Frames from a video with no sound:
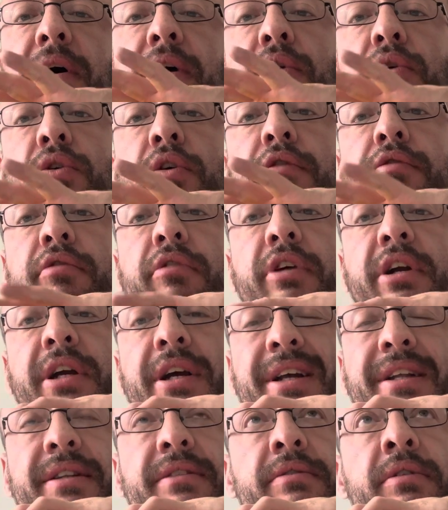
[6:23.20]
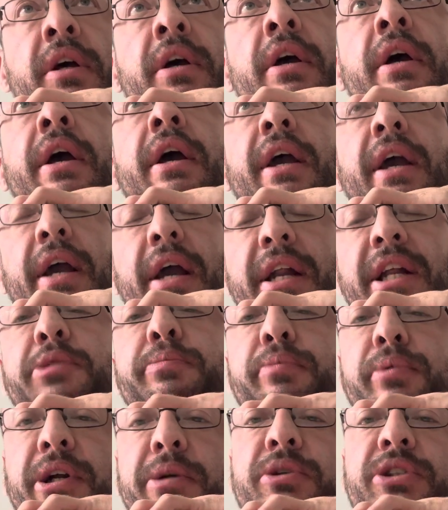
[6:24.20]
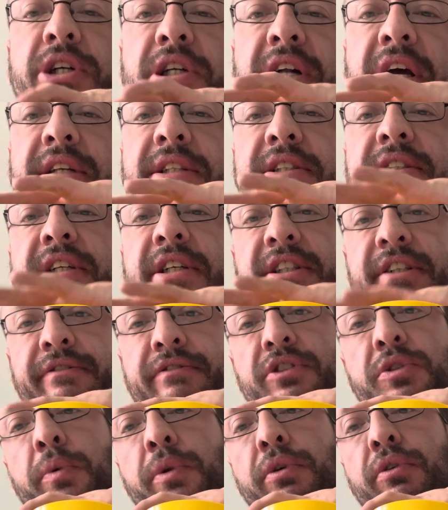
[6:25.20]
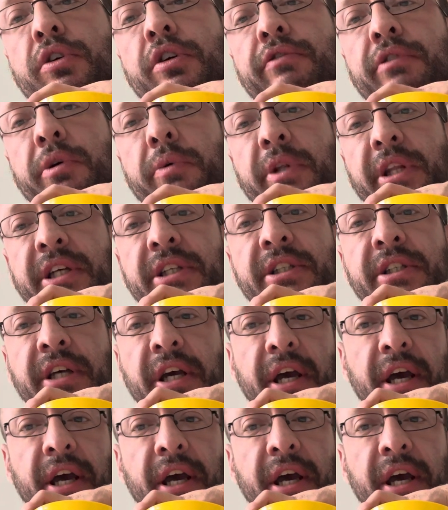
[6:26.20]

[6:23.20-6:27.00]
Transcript: recovery, it is pretty much a night and day difference with recovery with this.